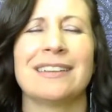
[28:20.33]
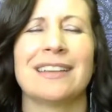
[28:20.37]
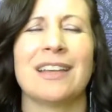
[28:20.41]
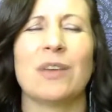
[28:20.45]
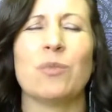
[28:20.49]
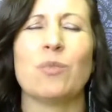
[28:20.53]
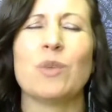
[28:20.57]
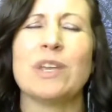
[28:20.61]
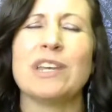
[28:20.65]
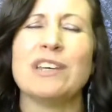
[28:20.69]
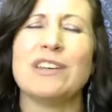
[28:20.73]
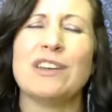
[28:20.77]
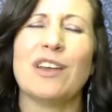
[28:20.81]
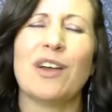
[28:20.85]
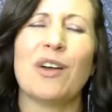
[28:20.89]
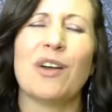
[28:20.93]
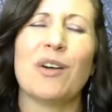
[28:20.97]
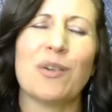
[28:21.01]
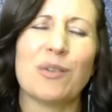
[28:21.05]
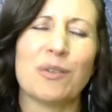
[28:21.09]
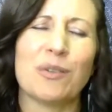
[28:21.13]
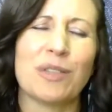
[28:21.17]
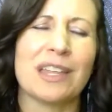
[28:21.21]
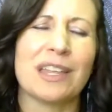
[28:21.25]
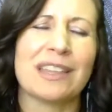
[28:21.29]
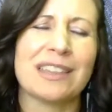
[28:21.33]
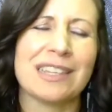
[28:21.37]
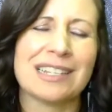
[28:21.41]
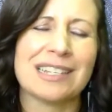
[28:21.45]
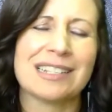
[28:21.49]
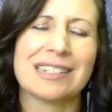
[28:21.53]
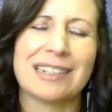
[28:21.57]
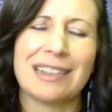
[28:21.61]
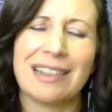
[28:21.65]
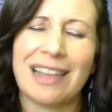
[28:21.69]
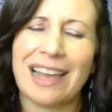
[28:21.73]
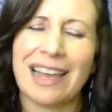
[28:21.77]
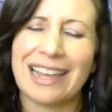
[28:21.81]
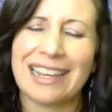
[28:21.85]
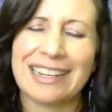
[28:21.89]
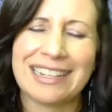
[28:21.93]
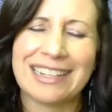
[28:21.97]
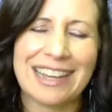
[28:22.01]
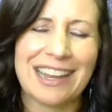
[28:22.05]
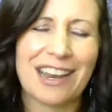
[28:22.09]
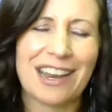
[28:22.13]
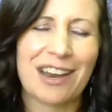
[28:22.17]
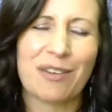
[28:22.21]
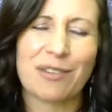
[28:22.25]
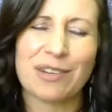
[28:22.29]
And we know that this light
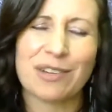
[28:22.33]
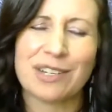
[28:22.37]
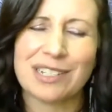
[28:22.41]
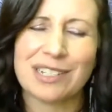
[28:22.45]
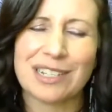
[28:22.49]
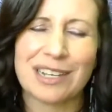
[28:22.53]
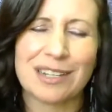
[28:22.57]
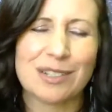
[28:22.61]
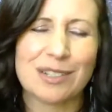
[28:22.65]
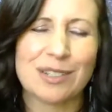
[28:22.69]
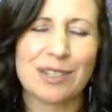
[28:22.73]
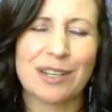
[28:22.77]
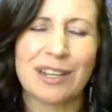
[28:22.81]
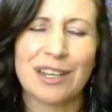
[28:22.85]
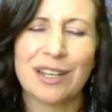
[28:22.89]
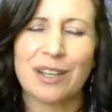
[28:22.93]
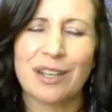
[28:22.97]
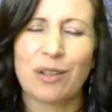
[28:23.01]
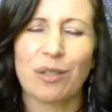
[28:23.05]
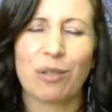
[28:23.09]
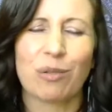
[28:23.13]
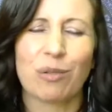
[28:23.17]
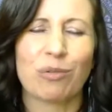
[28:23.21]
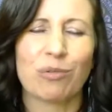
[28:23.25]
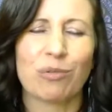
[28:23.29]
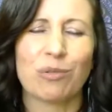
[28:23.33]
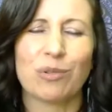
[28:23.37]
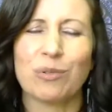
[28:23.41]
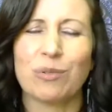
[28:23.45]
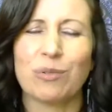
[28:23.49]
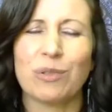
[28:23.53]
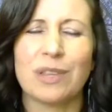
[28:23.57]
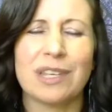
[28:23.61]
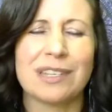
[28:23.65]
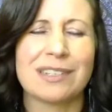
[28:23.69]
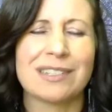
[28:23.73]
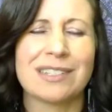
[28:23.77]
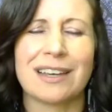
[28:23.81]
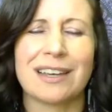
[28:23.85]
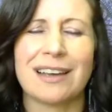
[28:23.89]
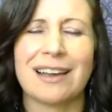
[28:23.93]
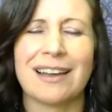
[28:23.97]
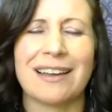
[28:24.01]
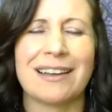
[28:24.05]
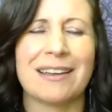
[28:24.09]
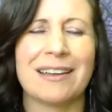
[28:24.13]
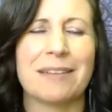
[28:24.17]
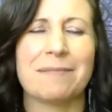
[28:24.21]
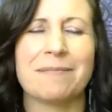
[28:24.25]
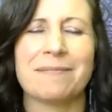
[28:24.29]
carries us through this
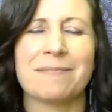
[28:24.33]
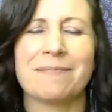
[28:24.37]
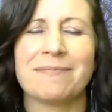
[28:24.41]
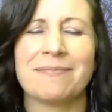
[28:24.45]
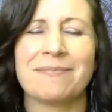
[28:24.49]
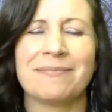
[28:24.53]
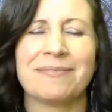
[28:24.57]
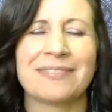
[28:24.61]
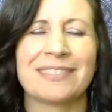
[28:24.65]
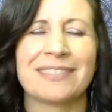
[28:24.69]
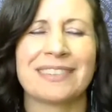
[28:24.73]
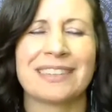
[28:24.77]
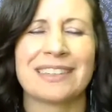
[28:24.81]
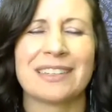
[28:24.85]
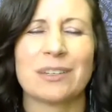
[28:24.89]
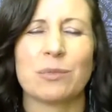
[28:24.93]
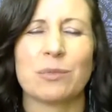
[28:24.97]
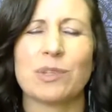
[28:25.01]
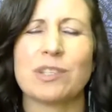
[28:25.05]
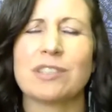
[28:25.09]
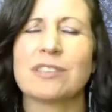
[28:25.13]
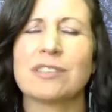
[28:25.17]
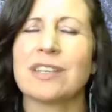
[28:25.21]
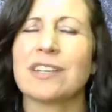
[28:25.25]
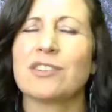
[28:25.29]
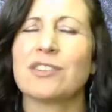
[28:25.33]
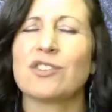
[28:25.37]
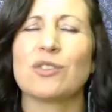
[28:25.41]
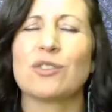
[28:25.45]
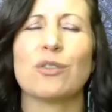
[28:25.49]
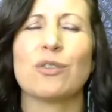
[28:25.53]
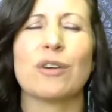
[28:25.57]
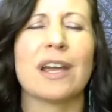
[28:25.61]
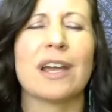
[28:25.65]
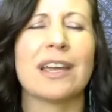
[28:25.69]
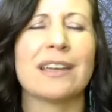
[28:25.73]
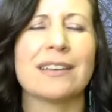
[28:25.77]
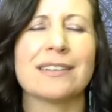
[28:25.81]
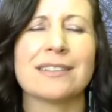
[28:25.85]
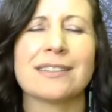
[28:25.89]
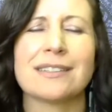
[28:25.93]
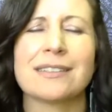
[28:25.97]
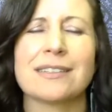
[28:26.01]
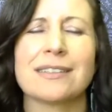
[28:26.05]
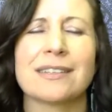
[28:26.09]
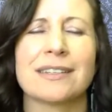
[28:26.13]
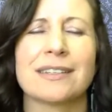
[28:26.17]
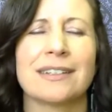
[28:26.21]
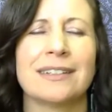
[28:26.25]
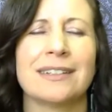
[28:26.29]
time with such
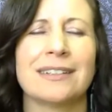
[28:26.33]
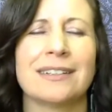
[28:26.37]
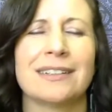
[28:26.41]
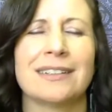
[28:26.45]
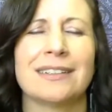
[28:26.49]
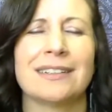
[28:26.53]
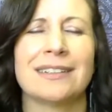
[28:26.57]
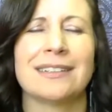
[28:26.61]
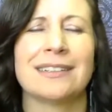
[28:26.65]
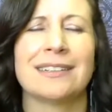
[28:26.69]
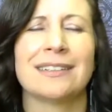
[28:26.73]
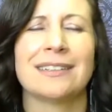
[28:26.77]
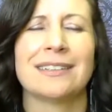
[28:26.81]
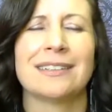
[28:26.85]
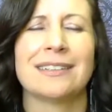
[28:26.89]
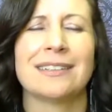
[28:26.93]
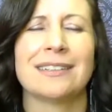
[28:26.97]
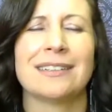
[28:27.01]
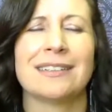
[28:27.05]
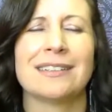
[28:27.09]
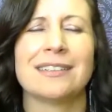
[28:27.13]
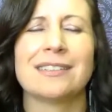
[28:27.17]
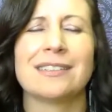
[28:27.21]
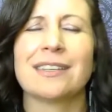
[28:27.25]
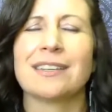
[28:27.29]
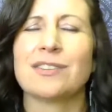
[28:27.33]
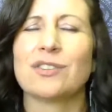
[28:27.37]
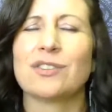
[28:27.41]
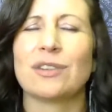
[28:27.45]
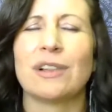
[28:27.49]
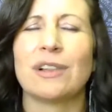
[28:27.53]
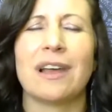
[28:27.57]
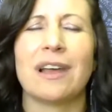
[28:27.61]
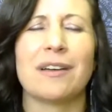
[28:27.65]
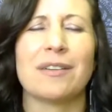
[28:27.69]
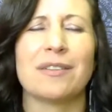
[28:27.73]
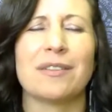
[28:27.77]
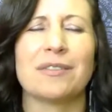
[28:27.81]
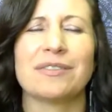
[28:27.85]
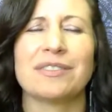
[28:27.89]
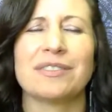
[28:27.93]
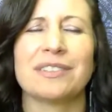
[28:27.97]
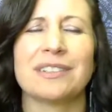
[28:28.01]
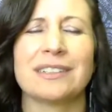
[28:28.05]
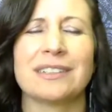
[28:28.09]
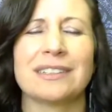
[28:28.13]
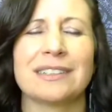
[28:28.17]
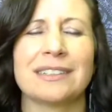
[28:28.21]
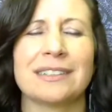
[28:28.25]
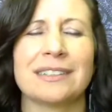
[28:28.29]
grace, such love.
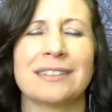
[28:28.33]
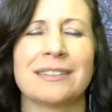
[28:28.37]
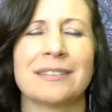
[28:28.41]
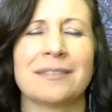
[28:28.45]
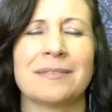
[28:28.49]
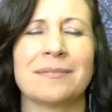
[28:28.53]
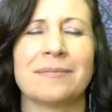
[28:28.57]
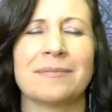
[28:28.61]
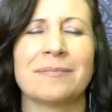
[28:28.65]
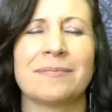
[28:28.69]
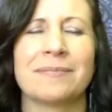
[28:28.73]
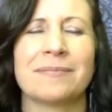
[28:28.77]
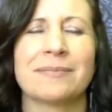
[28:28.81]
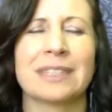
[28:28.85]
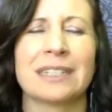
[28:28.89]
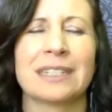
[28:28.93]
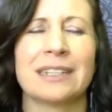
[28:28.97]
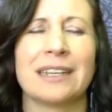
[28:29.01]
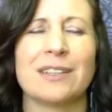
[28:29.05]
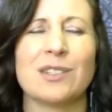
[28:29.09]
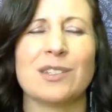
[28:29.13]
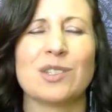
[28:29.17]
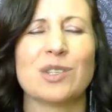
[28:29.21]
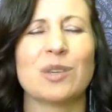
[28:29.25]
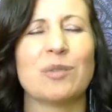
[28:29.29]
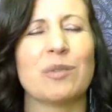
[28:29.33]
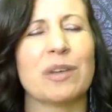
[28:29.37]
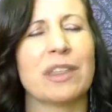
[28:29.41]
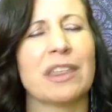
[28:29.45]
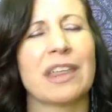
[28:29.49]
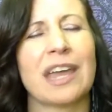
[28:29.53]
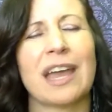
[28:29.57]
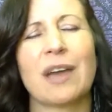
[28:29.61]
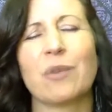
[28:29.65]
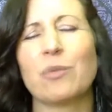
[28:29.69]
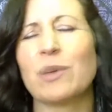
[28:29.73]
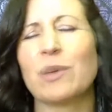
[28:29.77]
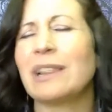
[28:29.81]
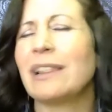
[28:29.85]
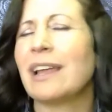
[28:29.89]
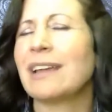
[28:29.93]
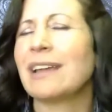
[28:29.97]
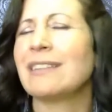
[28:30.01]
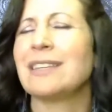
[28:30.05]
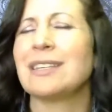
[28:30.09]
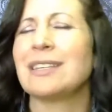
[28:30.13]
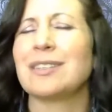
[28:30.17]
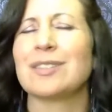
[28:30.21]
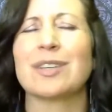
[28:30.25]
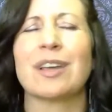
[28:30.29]
And so with that, we
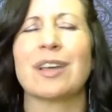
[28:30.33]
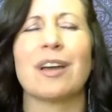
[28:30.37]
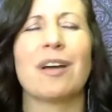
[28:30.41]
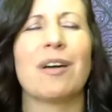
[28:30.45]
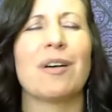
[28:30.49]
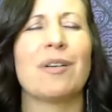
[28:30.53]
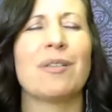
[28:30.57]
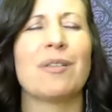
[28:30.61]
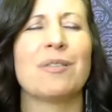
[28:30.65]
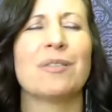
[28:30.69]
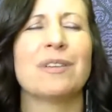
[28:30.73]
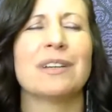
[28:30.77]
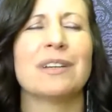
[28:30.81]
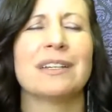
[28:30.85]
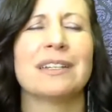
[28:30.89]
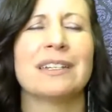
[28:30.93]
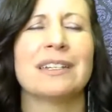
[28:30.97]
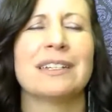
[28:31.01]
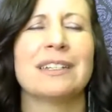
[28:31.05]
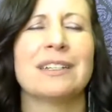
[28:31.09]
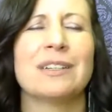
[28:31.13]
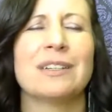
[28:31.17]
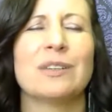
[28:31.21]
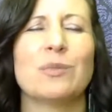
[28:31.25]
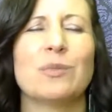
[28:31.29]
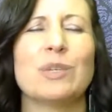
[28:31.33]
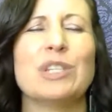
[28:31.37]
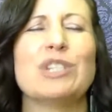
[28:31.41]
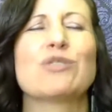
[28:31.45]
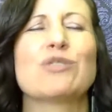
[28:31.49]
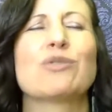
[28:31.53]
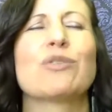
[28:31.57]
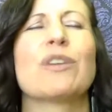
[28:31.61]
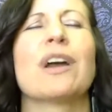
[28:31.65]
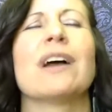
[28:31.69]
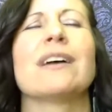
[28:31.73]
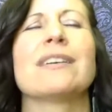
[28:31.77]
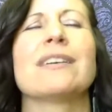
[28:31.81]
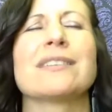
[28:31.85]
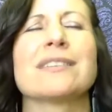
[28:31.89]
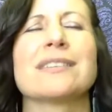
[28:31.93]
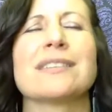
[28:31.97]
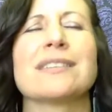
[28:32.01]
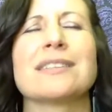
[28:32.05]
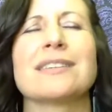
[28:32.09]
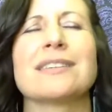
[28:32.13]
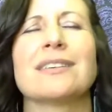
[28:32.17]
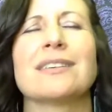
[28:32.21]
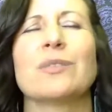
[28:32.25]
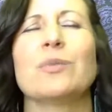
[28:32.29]
let this go. We
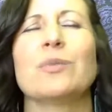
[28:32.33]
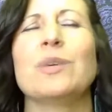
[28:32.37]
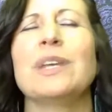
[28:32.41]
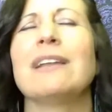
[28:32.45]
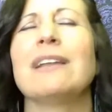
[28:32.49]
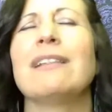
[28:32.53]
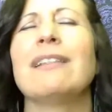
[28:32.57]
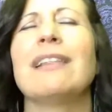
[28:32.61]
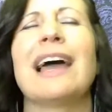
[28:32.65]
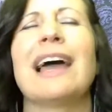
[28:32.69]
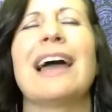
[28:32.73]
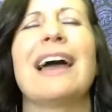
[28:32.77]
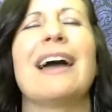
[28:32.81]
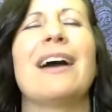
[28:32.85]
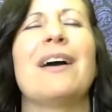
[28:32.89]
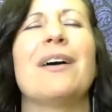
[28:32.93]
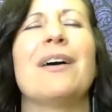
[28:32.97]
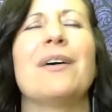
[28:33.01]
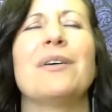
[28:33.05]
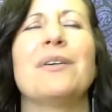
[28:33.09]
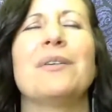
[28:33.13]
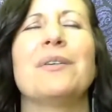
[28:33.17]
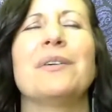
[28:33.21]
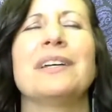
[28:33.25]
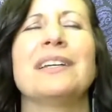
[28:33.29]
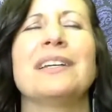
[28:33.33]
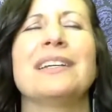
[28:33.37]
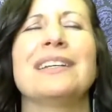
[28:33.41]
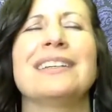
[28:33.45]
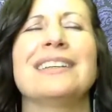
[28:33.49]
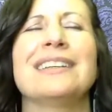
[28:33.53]
trust, we allow.